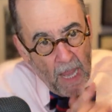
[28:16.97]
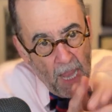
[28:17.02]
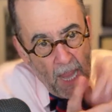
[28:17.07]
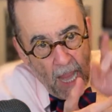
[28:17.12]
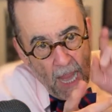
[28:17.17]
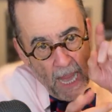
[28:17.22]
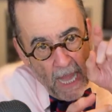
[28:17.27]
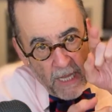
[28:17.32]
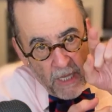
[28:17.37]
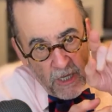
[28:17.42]

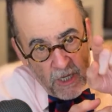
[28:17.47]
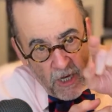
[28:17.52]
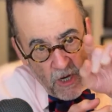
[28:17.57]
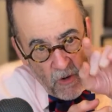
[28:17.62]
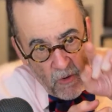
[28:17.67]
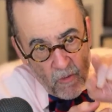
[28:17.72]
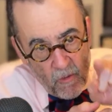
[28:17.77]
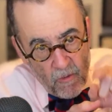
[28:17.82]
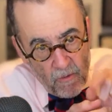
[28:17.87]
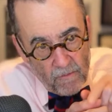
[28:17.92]
And
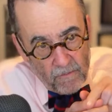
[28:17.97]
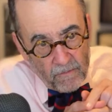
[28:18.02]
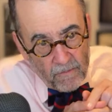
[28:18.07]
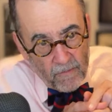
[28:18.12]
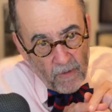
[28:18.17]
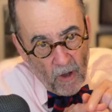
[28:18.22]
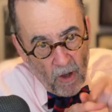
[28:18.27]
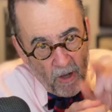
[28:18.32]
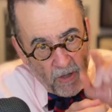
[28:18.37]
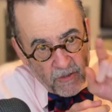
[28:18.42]
you
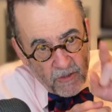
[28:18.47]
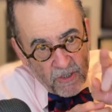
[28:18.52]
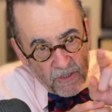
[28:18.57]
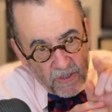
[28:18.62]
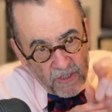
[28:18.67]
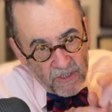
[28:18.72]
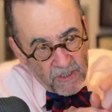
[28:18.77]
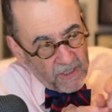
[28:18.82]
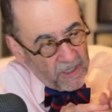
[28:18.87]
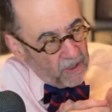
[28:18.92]
are just
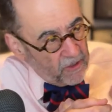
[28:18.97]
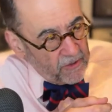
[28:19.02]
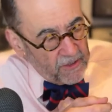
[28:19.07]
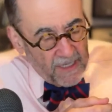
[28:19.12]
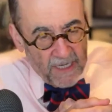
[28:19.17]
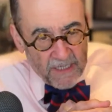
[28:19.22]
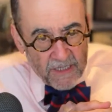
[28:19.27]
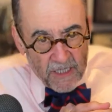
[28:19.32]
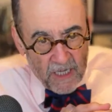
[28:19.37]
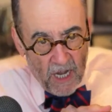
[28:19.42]
as guilty
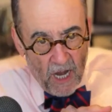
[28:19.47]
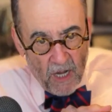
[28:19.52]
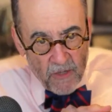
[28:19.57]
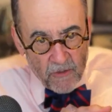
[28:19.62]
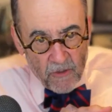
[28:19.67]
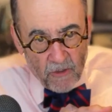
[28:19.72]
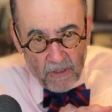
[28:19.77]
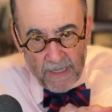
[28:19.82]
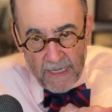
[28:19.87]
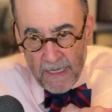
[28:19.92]
as an
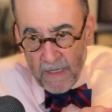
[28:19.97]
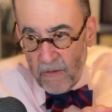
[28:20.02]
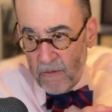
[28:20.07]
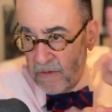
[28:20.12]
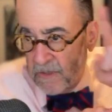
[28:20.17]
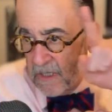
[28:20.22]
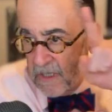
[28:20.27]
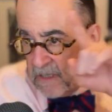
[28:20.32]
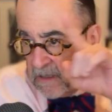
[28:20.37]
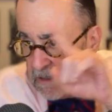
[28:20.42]
underling
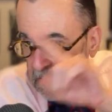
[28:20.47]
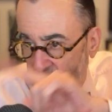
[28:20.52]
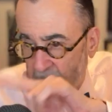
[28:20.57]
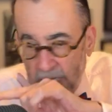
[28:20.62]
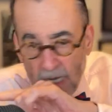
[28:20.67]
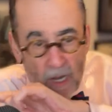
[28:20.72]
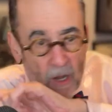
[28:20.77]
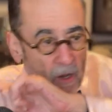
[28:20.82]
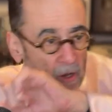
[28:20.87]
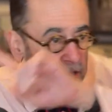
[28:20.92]
who's a guilty.
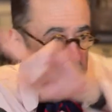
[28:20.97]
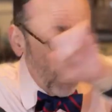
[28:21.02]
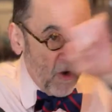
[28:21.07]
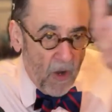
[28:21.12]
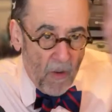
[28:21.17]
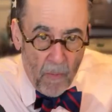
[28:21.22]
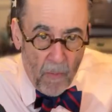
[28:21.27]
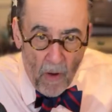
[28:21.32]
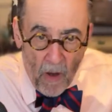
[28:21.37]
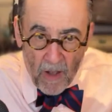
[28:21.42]
You're
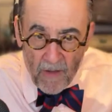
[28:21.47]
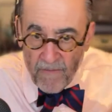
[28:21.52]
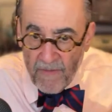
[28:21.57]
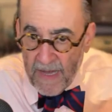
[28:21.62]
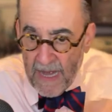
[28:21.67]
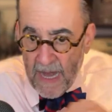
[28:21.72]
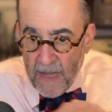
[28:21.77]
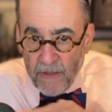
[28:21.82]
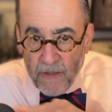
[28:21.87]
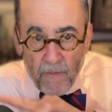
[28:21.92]
a part of
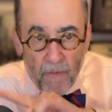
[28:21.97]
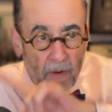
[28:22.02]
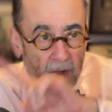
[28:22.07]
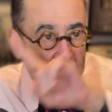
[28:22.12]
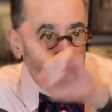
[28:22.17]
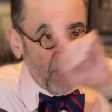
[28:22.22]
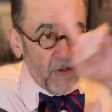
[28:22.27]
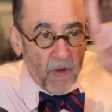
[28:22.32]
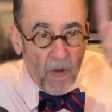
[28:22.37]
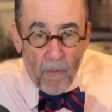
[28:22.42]
the
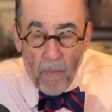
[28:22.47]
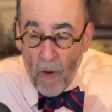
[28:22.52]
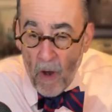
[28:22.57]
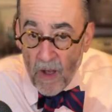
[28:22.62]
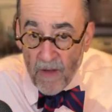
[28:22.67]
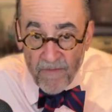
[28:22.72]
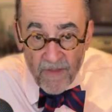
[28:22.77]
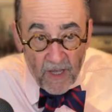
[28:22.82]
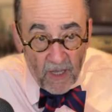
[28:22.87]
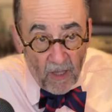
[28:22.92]
enterprise. You're a part
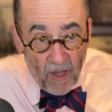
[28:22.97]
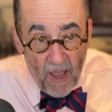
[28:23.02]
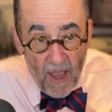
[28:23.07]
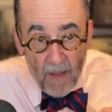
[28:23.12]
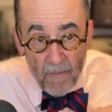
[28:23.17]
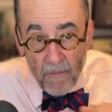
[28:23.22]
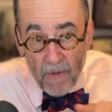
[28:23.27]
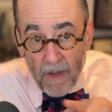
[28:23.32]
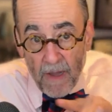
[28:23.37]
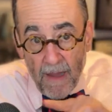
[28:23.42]
of the
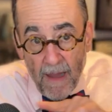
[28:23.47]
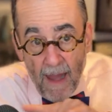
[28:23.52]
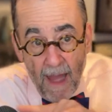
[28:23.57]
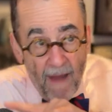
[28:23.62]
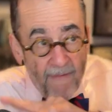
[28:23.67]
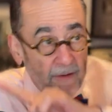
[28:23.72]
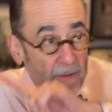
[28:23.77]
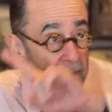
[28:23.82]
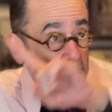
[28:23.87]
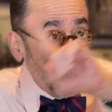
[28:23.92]
club.
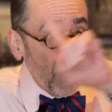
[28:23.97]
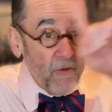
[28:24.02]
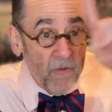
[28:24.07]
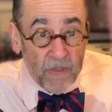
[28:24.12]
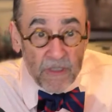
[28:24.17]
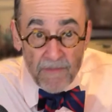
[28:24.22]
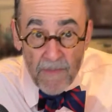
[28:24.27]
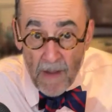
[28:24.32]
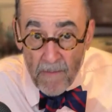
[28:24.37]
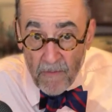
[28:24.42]
Everybody who's
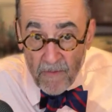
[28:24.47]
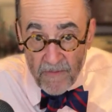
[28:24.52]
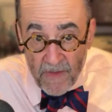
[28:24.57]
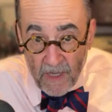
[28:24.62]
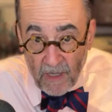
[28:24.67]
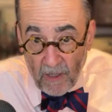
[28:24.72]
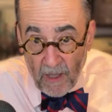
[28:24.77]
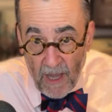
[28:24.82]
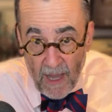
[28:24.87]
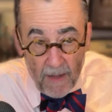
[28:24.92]
a member of the
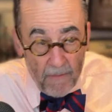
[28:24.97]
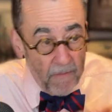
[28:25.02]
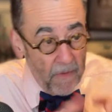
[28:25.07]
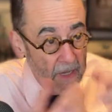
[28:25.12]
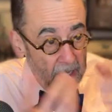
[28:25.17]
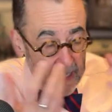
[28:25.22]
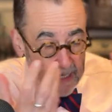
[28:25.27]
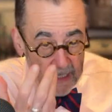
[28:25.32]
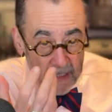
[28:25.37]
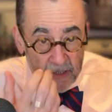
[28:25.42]
club
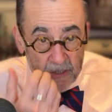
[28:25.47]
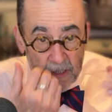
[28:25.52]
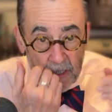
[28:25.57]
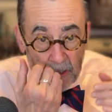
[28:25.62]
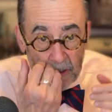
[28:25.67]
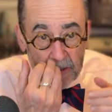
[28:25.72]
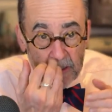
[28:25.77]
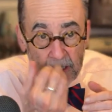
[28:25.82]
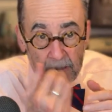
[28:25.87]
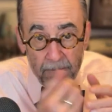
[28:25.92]
is
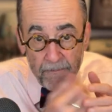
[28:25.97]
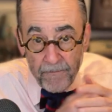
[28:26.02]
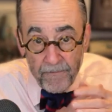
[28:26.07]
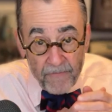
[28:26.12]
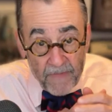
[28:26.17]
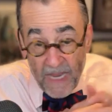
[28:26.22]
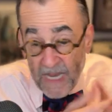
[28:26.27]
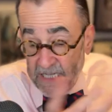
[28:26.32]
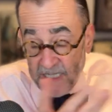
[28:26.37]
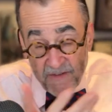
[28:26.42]
guilty.
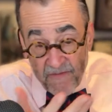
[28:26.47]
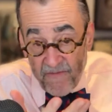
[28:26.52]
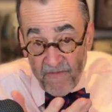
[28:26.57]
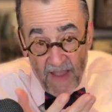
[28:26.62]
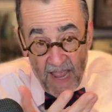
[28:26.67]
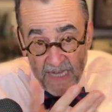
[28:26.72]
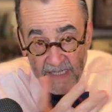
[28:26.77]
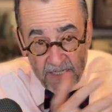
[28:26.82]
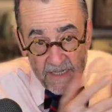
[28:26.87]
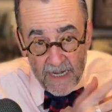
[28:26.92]
It's a
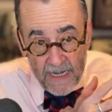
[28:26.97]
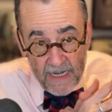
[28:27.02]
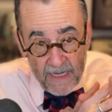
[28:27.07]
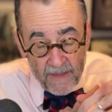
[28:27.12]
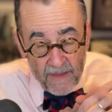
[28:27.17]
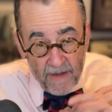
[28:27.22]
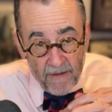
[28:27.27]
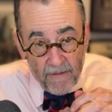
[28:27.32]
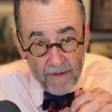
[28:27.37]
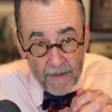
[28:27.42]
fascinating
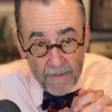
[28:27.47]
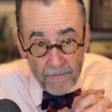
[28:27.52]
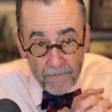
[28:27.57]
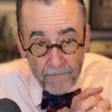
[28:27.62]
theory.